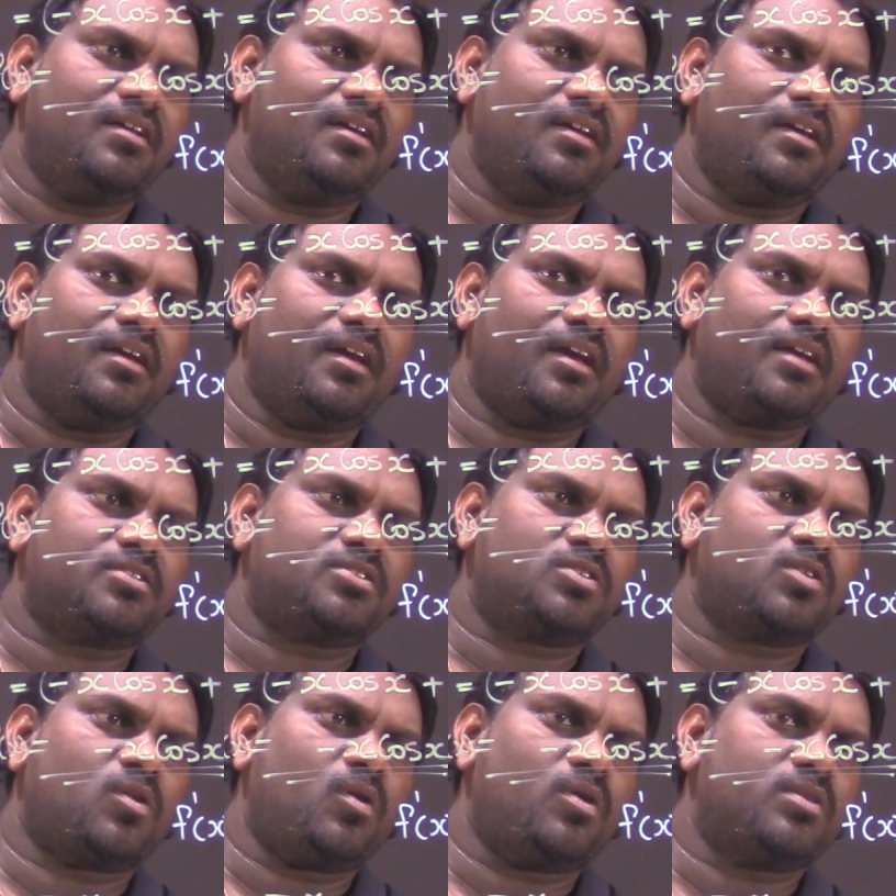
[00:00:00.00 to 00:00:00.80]
X
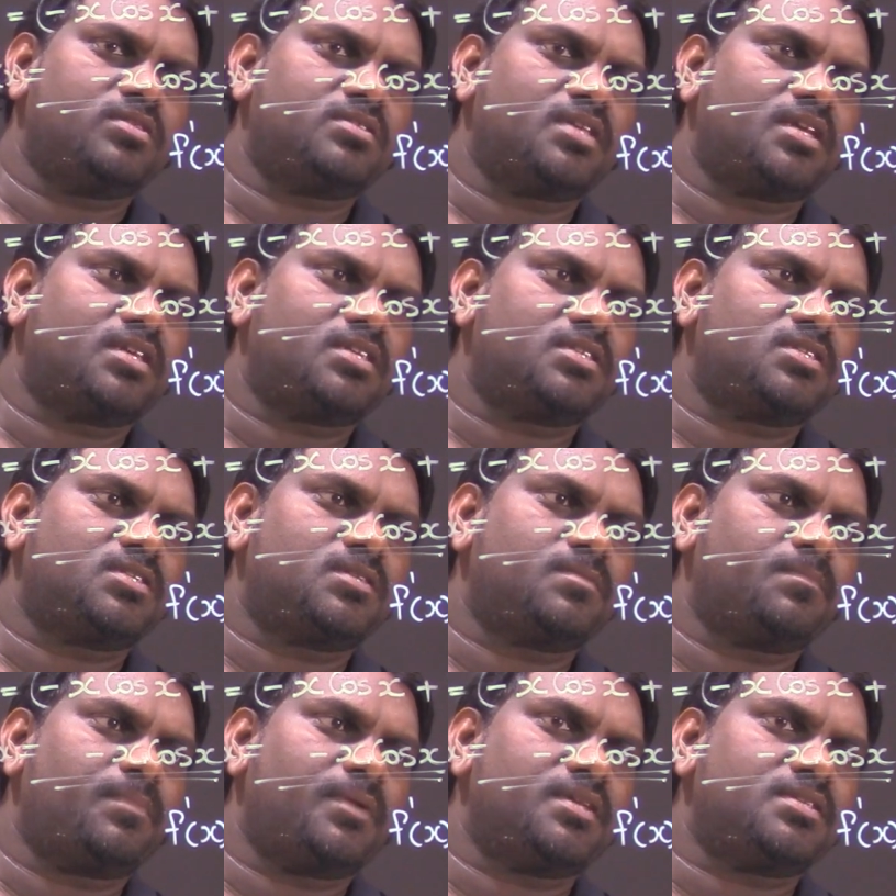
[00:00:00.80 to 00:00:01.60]
cos x
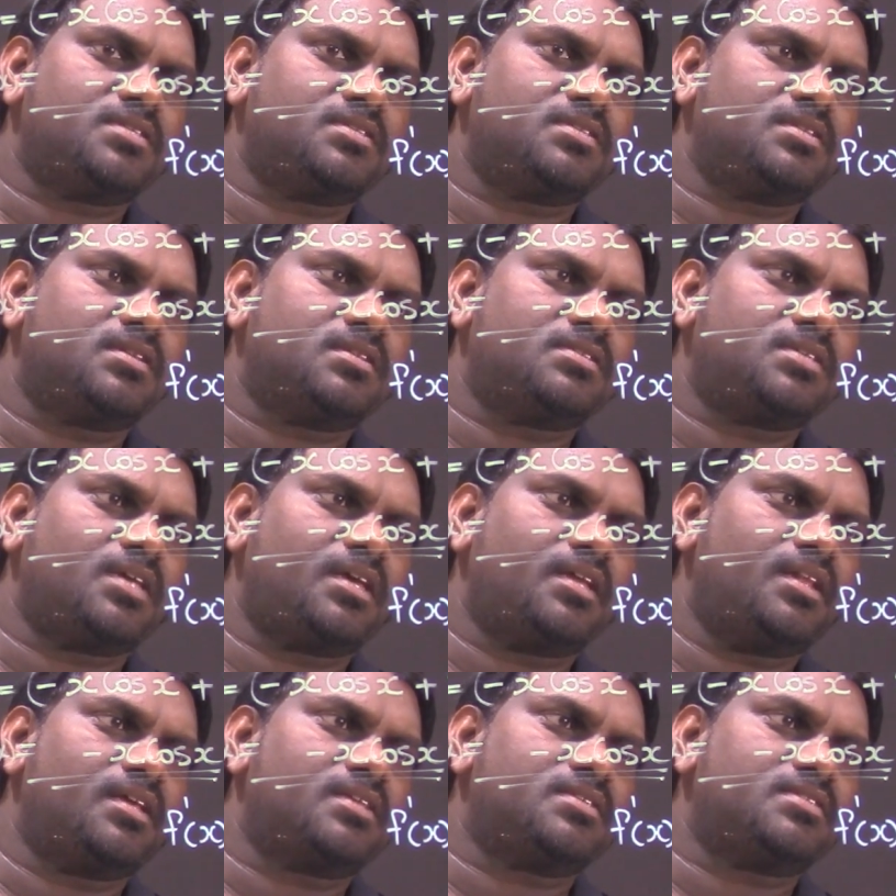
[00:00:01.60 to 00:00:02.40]
plus sin
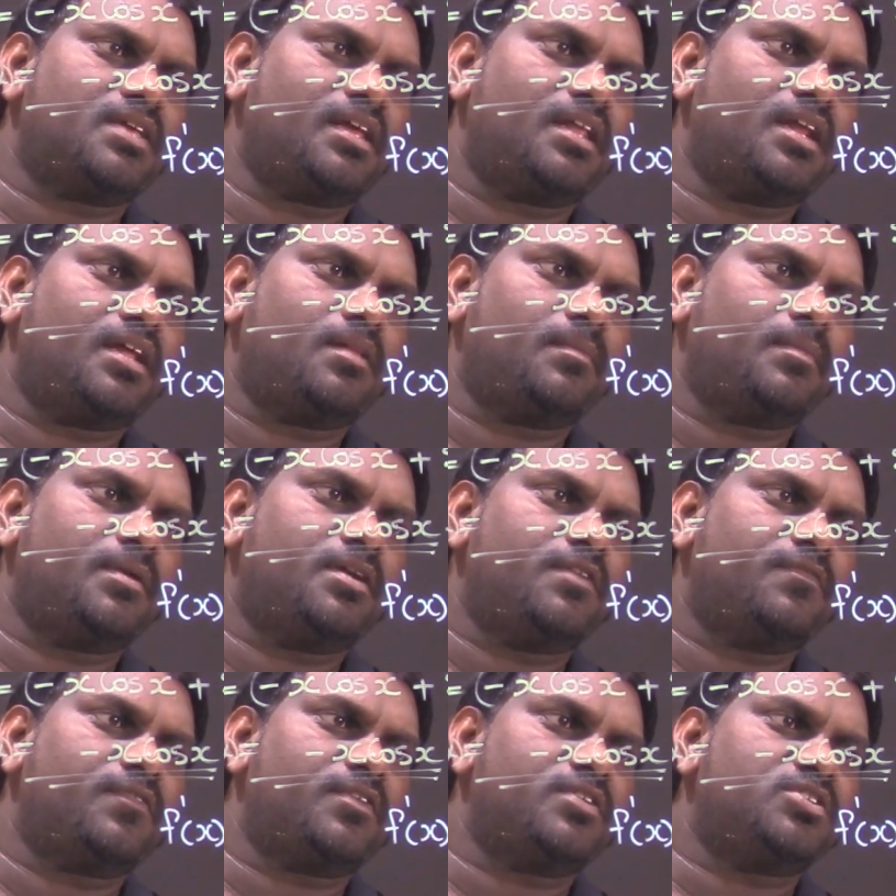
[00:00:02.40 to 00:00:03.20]
x. Egane nammal
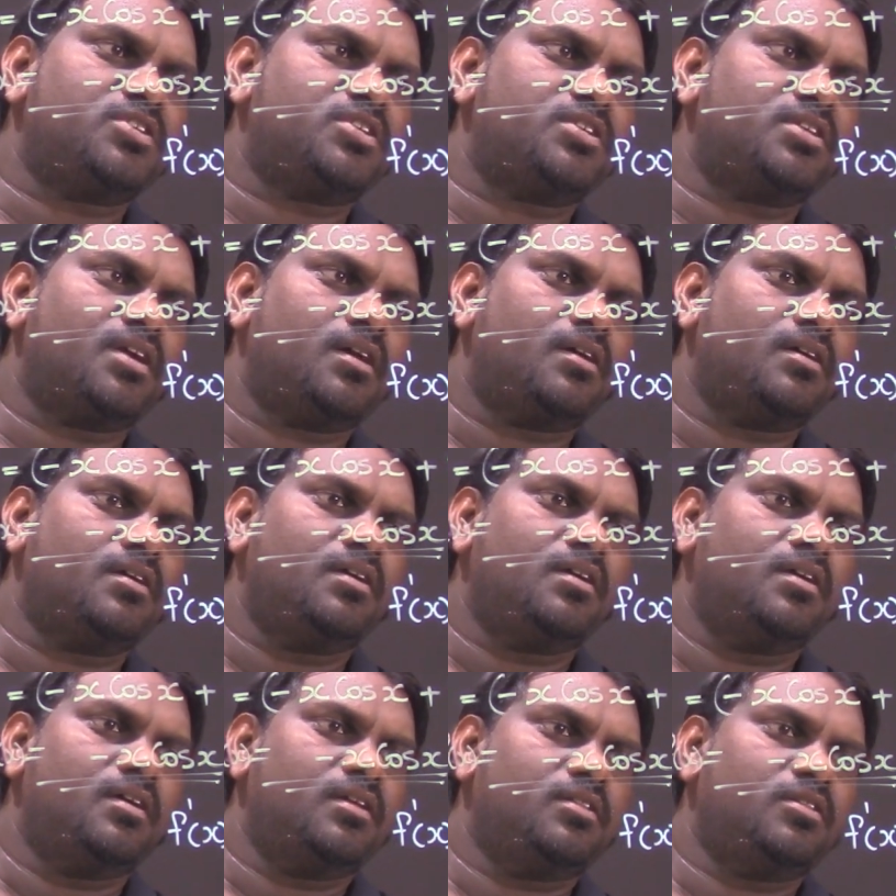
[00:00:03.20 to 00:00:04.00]
differentiate cheya?
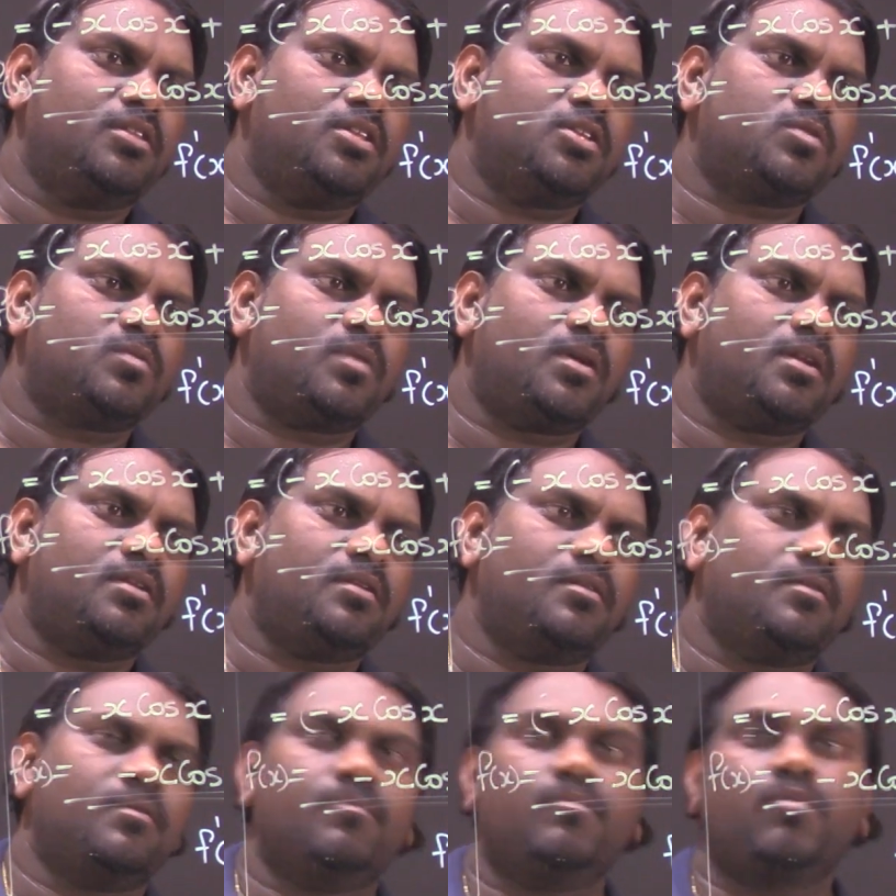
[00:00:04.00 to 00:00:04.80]
This one,
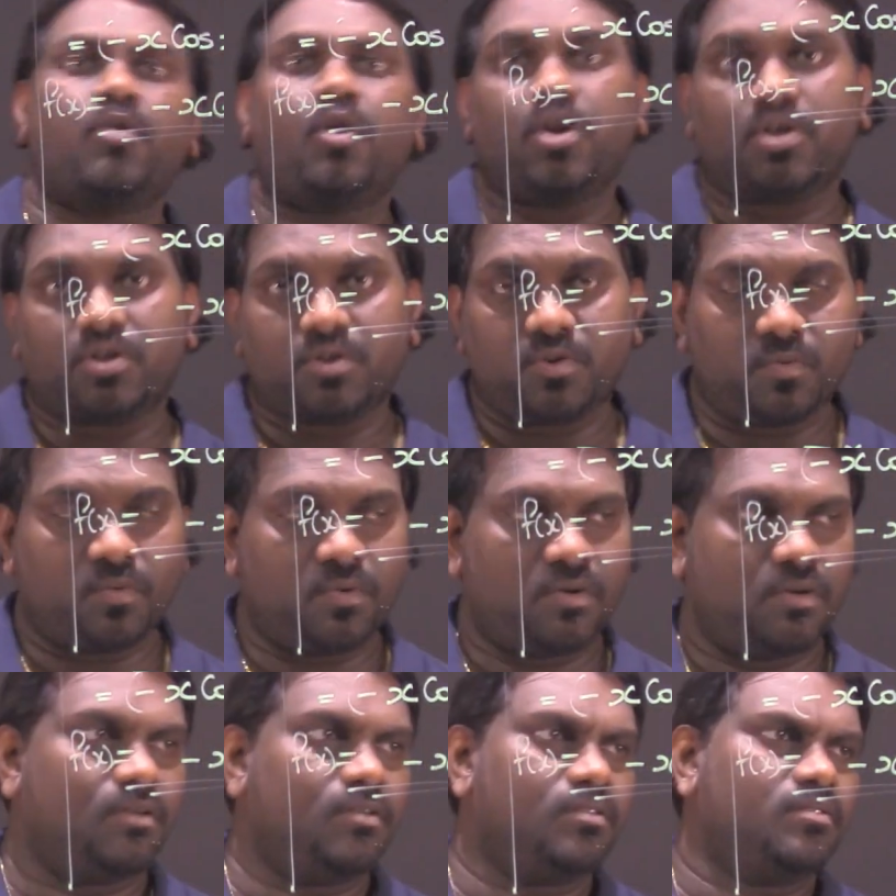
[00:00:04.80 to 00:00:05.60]
product rule.
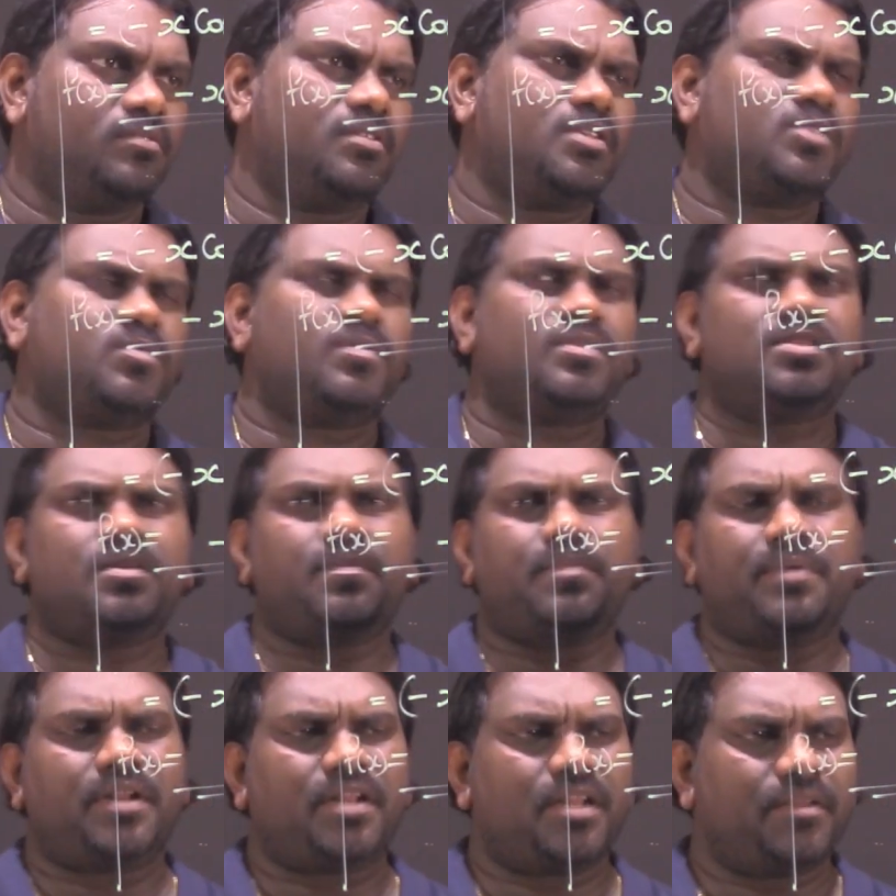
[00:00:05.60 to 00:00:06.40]
This one
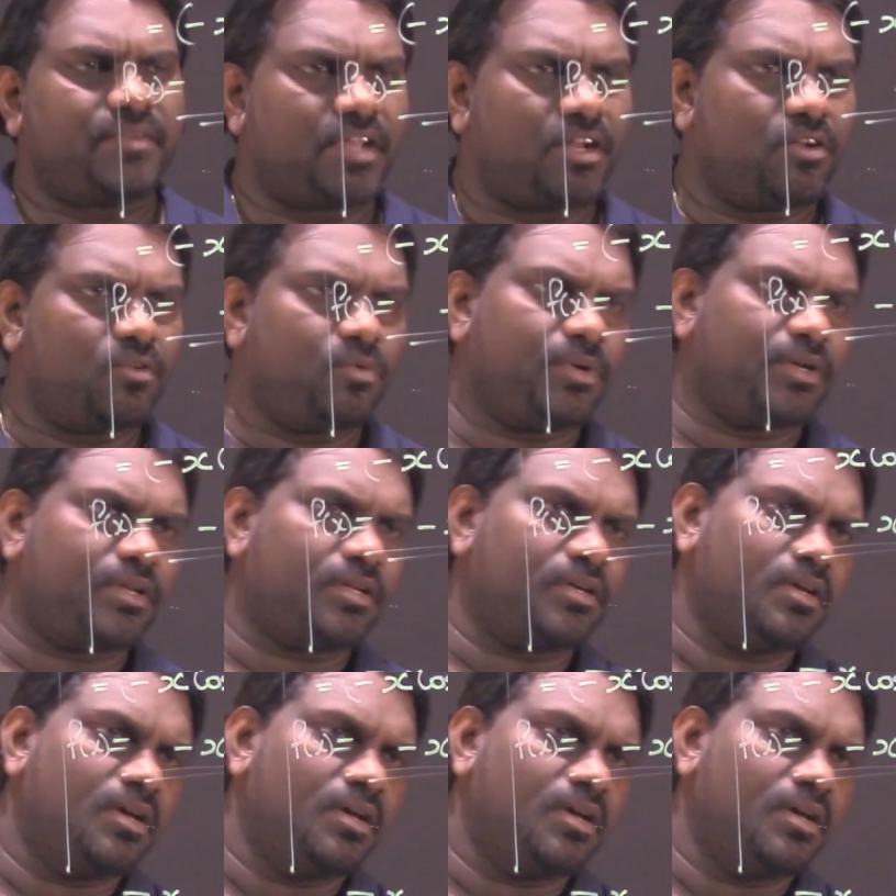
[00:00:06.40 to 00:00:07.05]
separately we can do it.